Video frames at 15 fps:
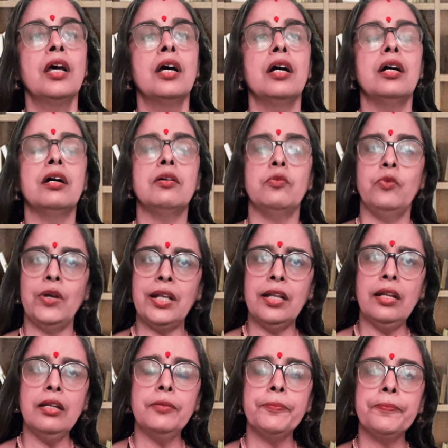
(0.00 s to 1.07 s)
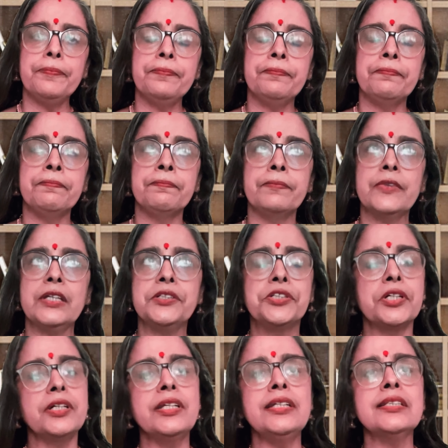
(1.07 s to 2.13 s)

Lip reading: The journey